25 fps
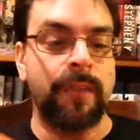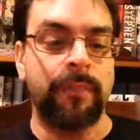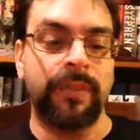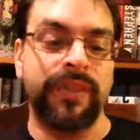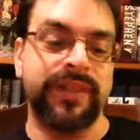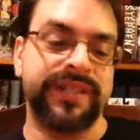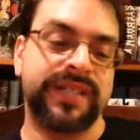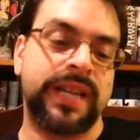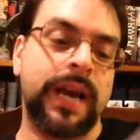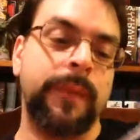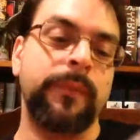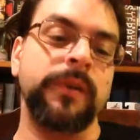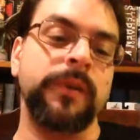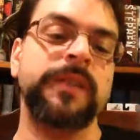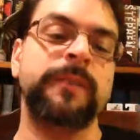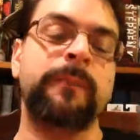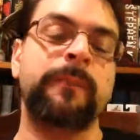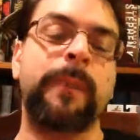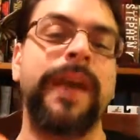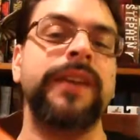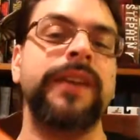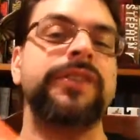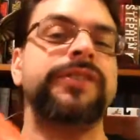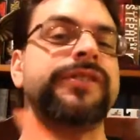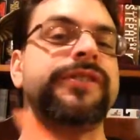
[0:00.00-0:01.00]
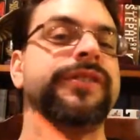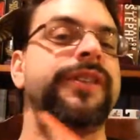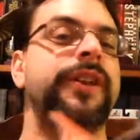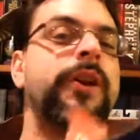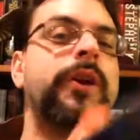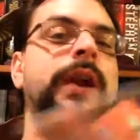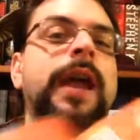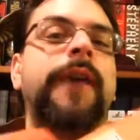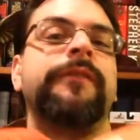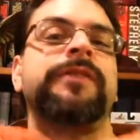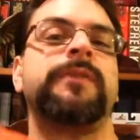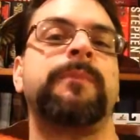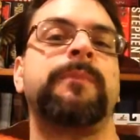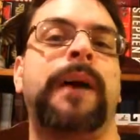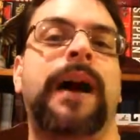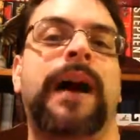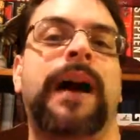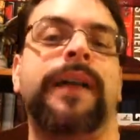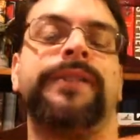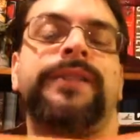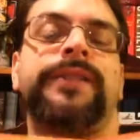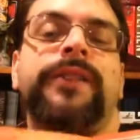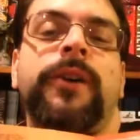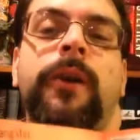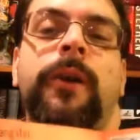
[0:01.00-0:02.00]
but there's a couple of pages that don't have
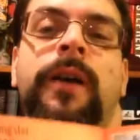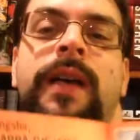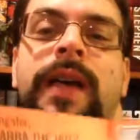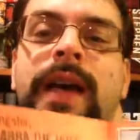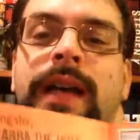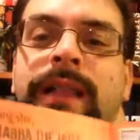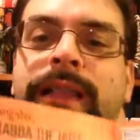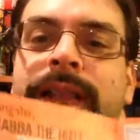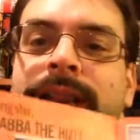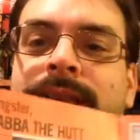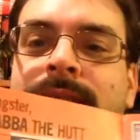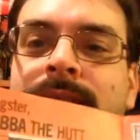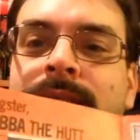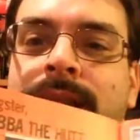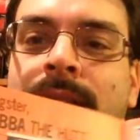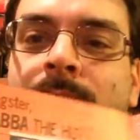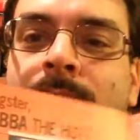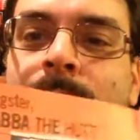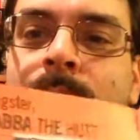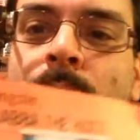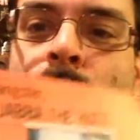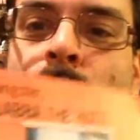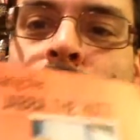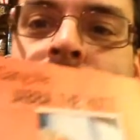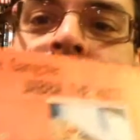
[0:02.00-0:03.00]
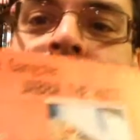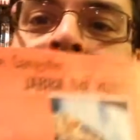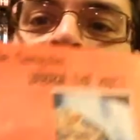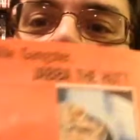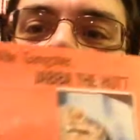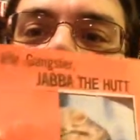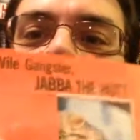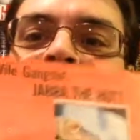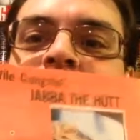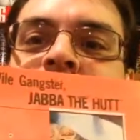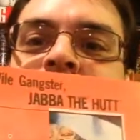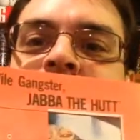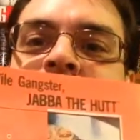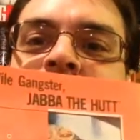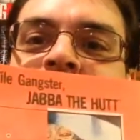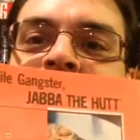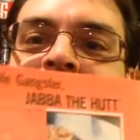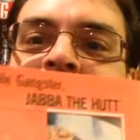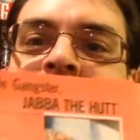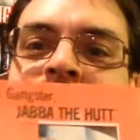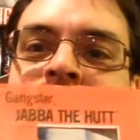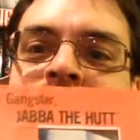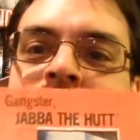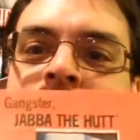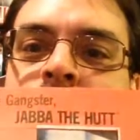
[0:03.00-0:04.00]
spots. So like it would come like this,
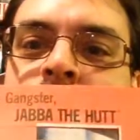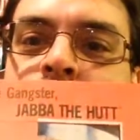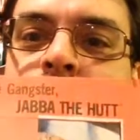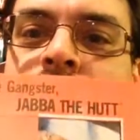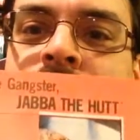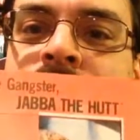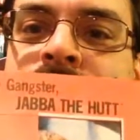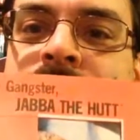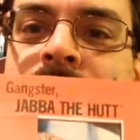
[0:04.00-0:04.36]
and then you would